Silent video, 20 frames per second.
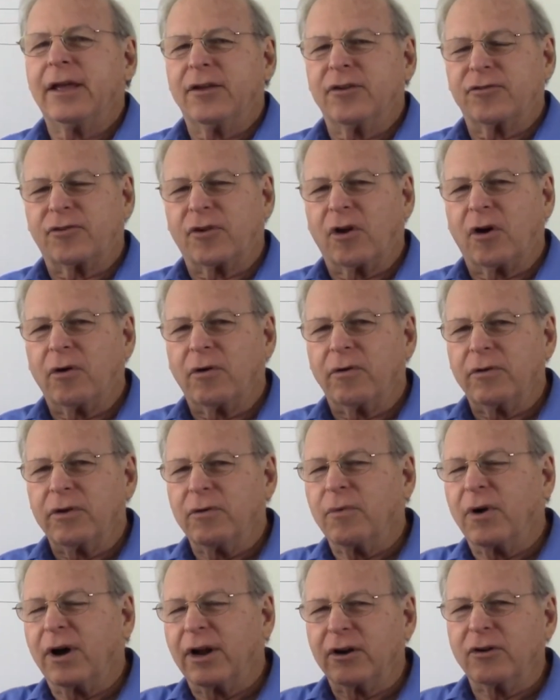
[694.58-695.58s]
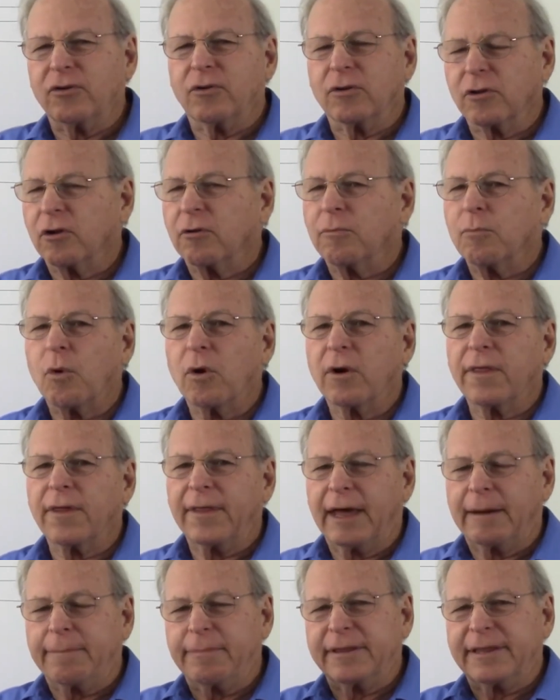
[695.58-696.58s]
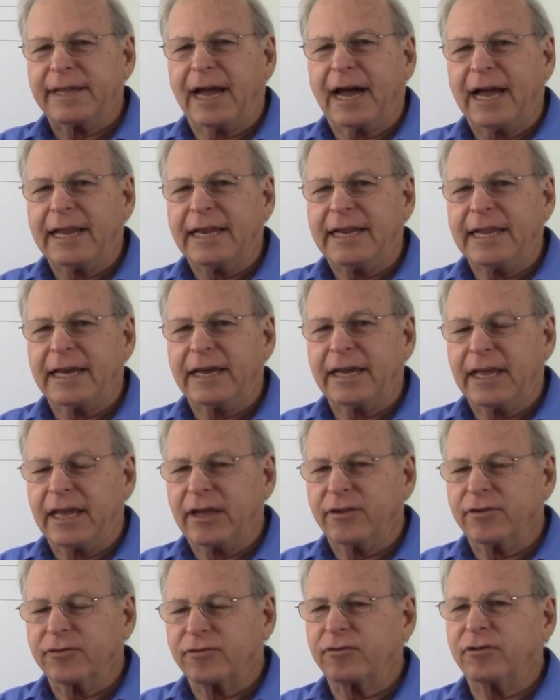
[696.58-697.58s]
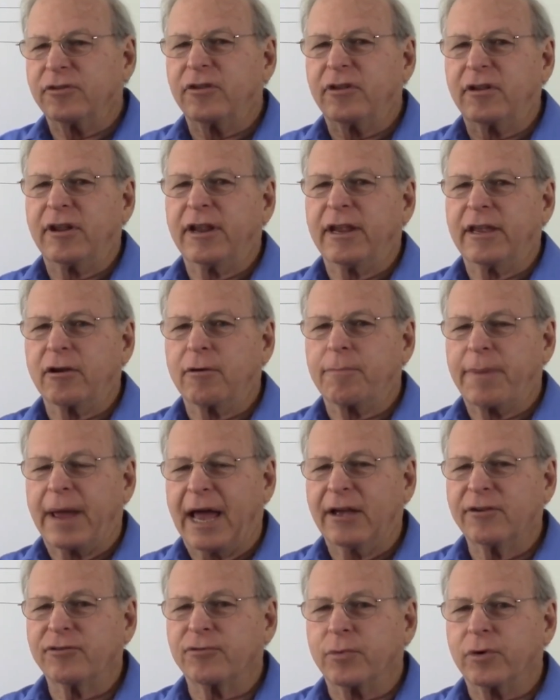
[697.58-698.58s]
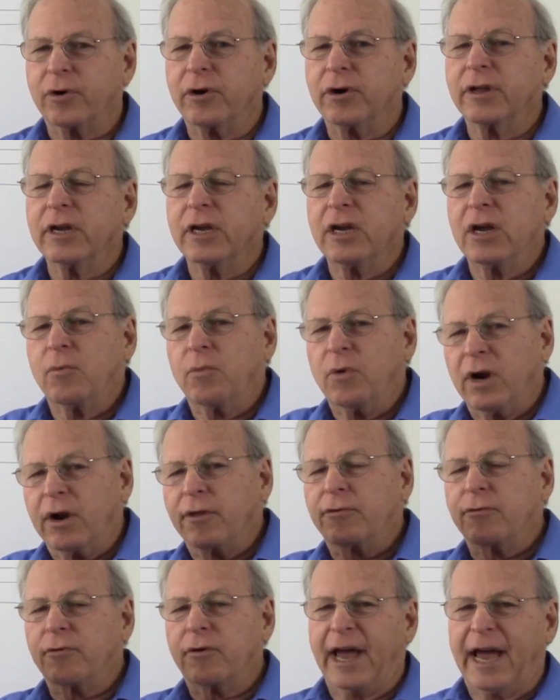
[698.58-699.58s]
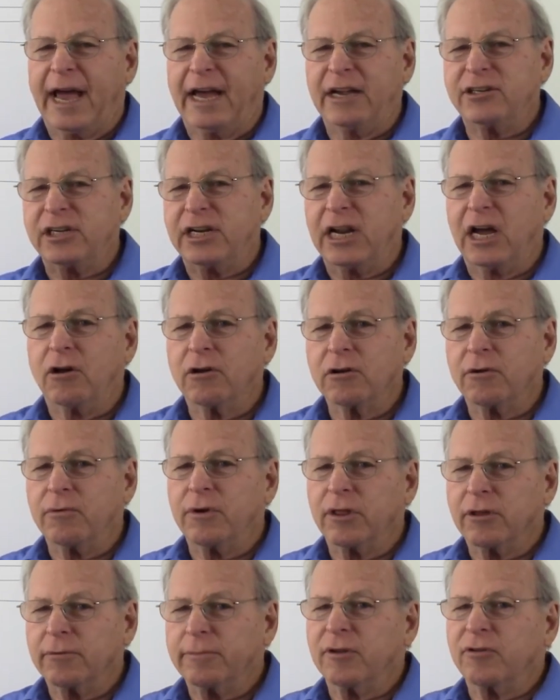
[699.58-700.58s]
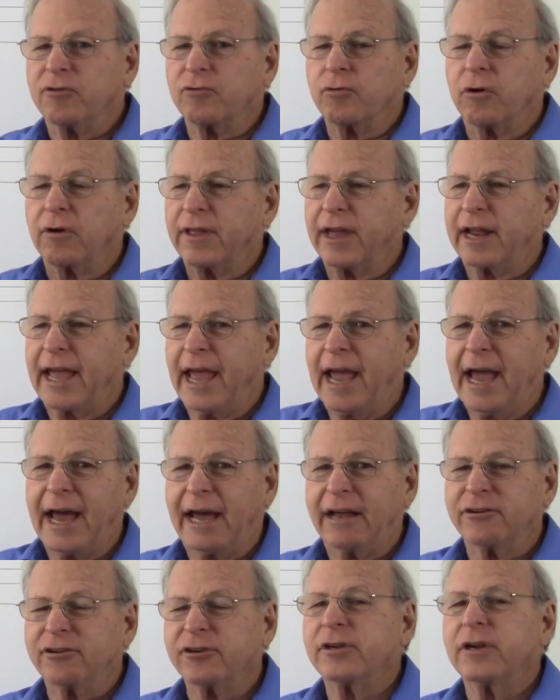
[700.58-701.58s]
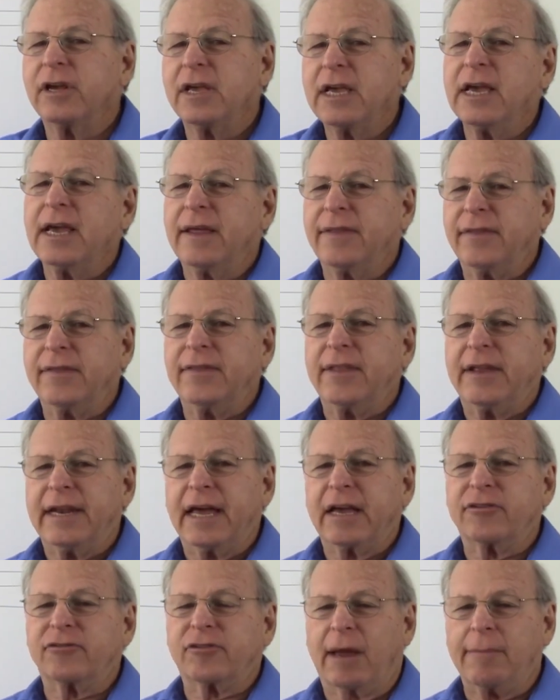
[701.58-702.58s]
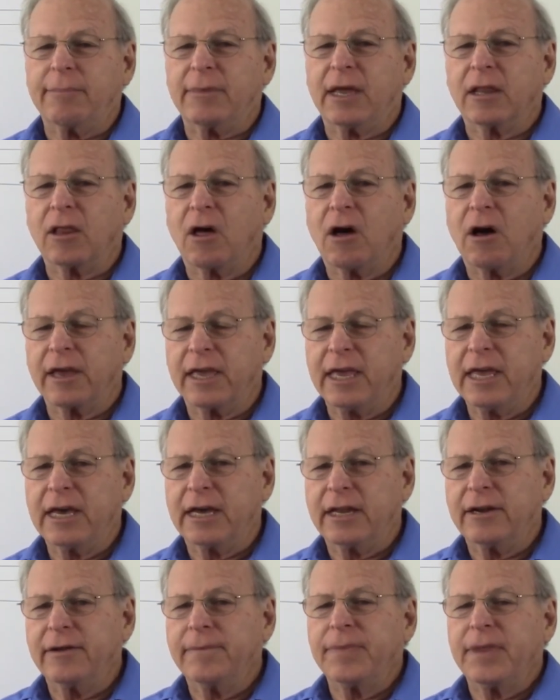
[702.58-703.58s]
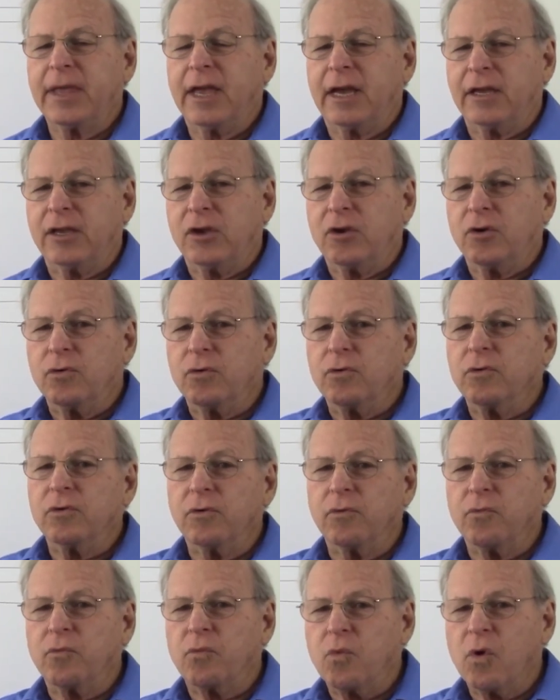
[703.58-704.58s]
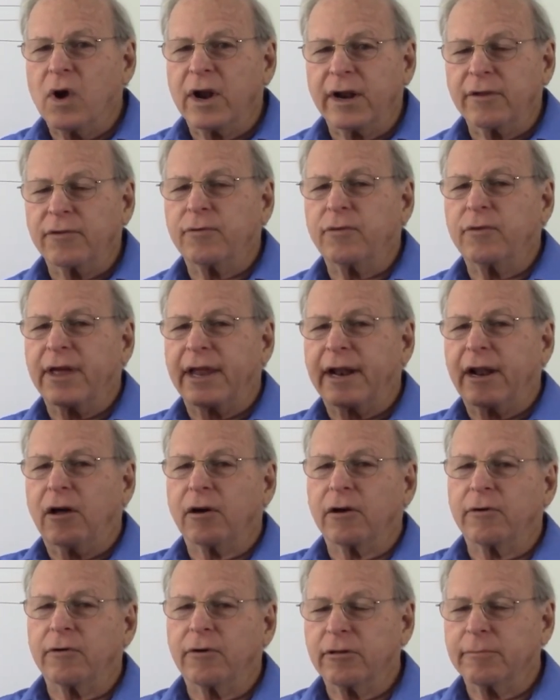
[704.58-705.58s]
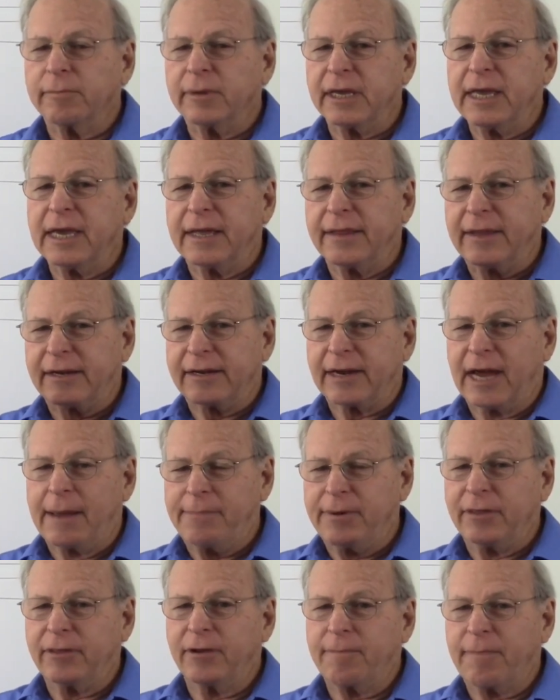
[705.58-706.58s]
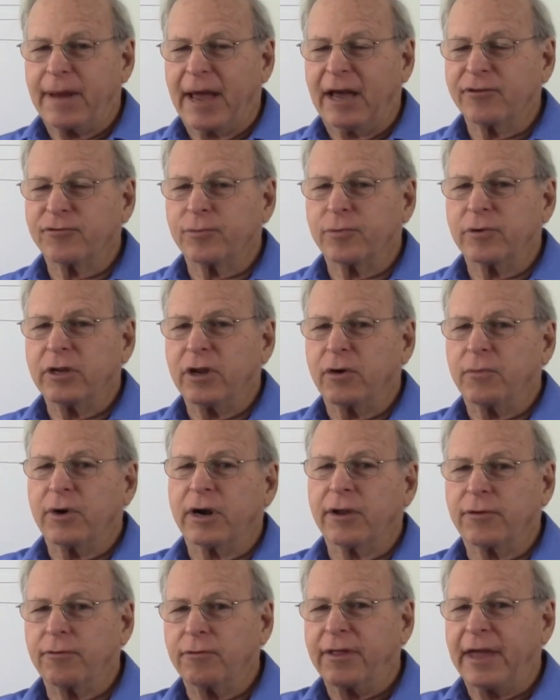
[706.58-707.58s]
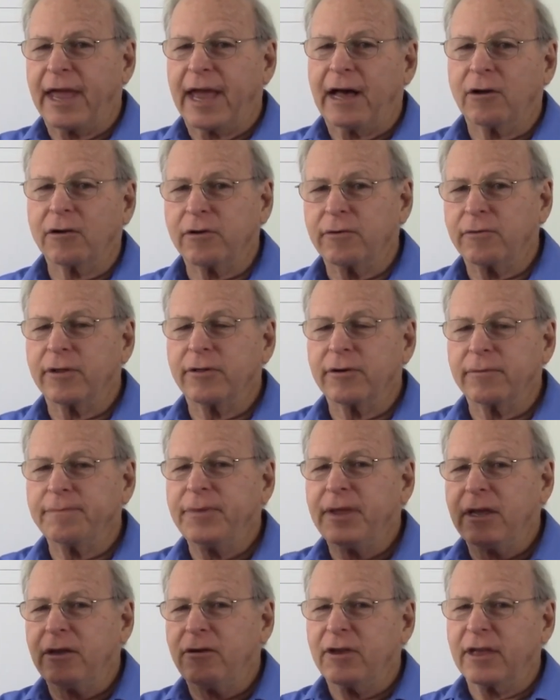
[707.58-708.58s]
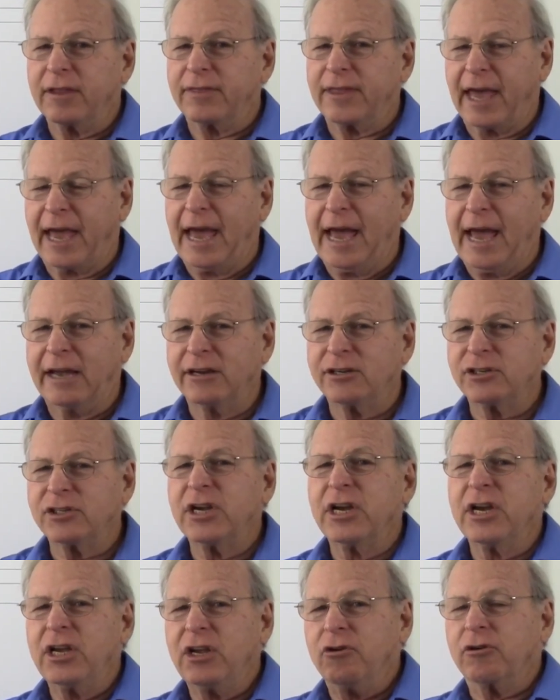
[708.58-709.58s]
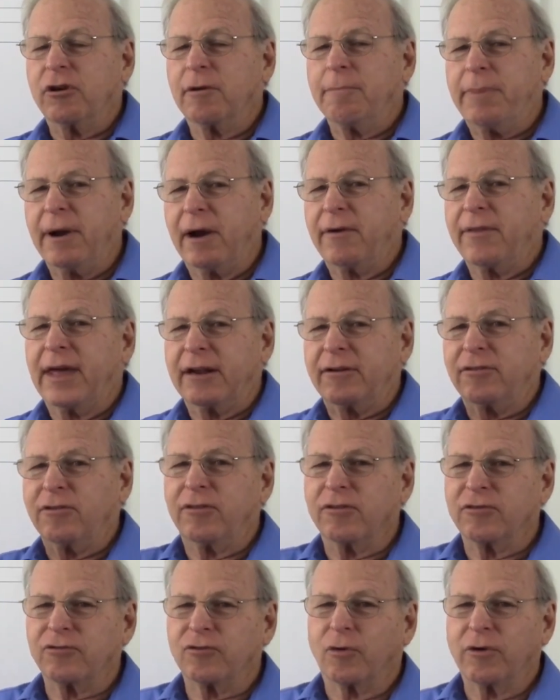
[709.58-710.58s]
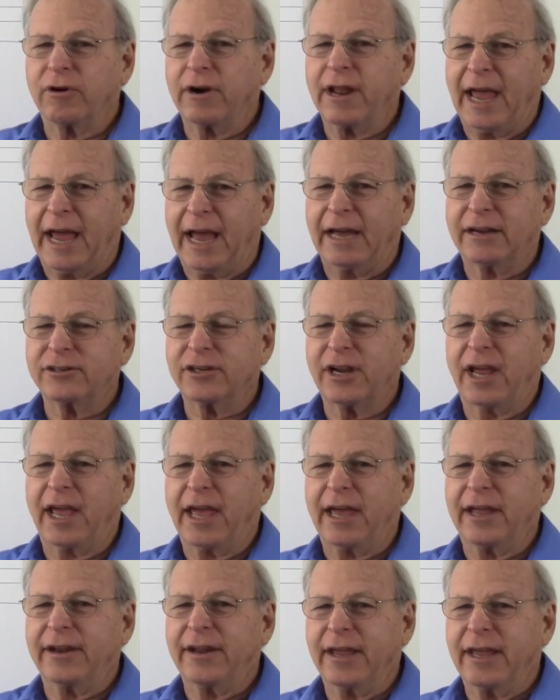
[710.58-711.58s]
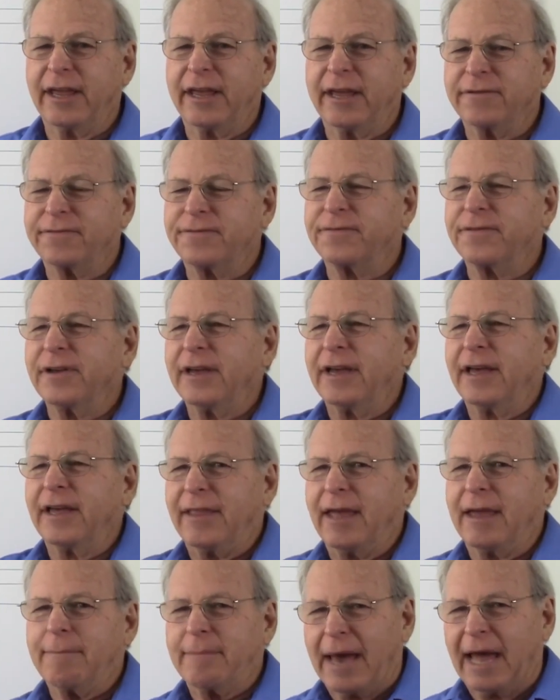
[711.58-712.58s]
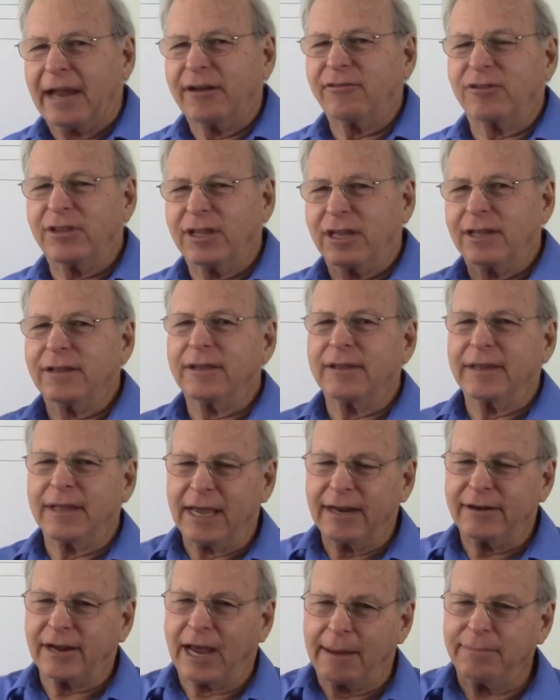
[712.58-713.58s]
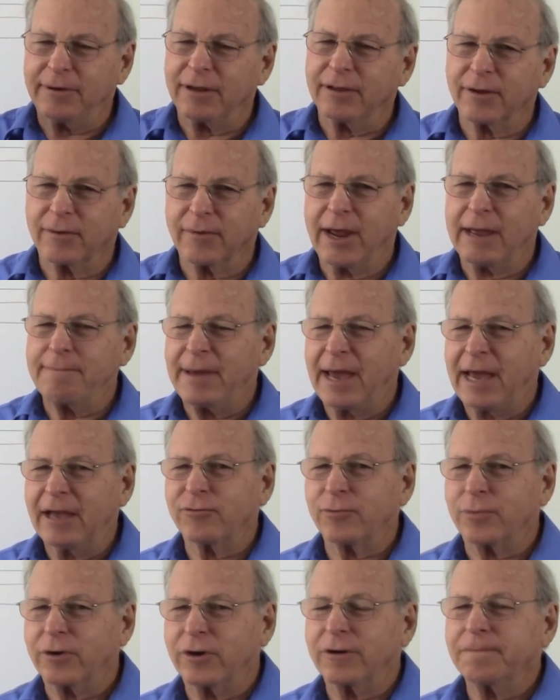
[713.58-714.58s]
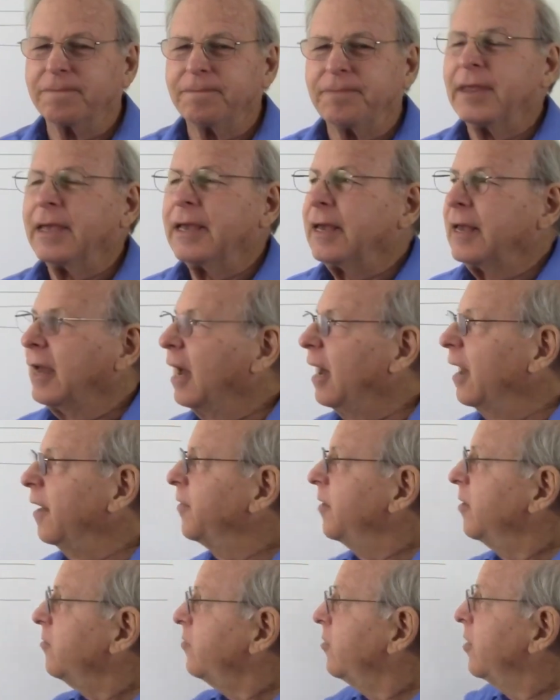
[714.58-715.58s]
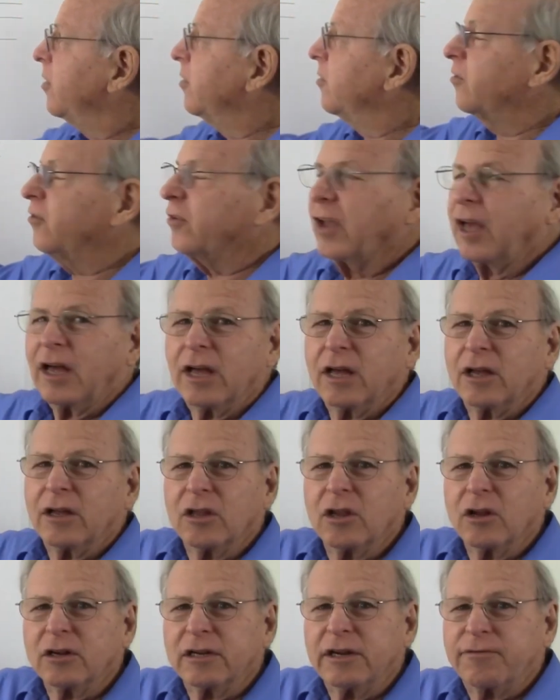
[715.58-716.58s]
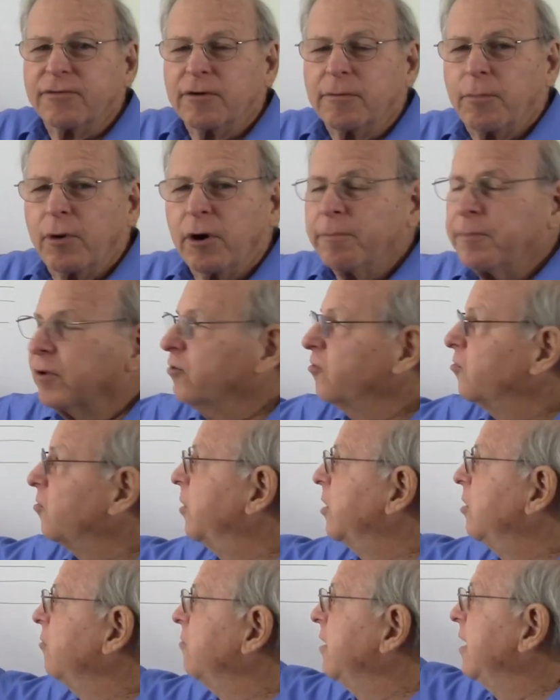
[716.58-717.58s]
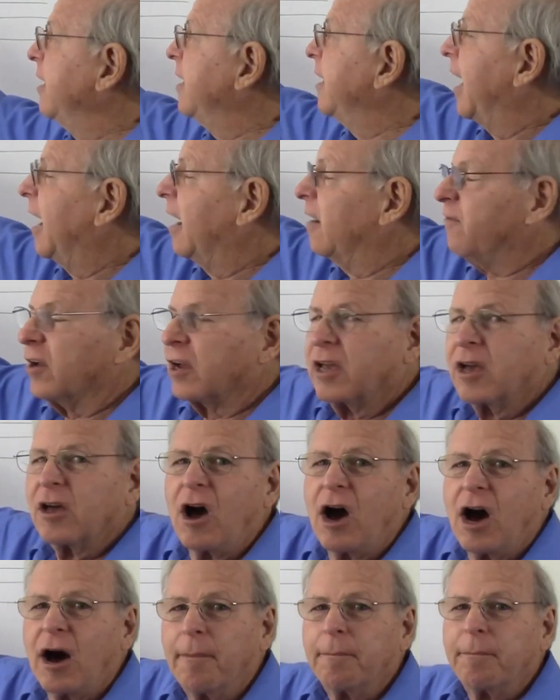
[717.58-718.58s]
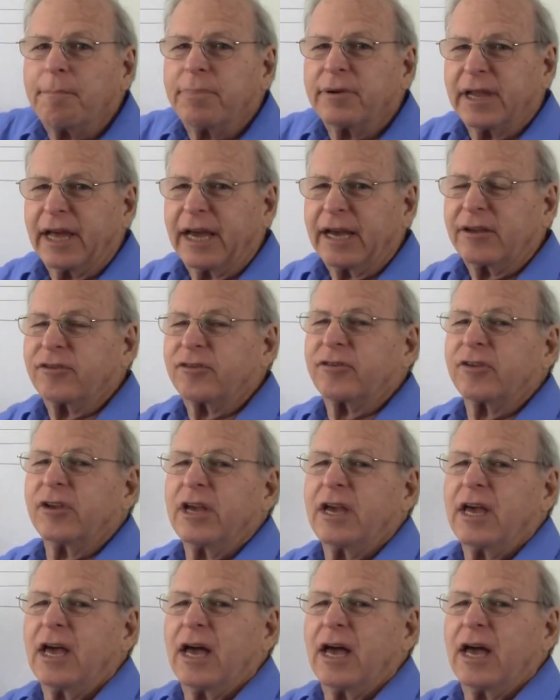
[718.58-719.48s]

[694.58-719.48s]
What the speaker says: So you want to do a little more than that, but the idea is take your password, run it through a hashing algorithm and store that hash. Then the next time they log in, you run it through that algorithm again. They type in their password, you run it through the algorithm, you get the hash, you compare that to the stored hash, and if they match, then they typed in the right password. This is a little different purpose, so we don't need to have a complex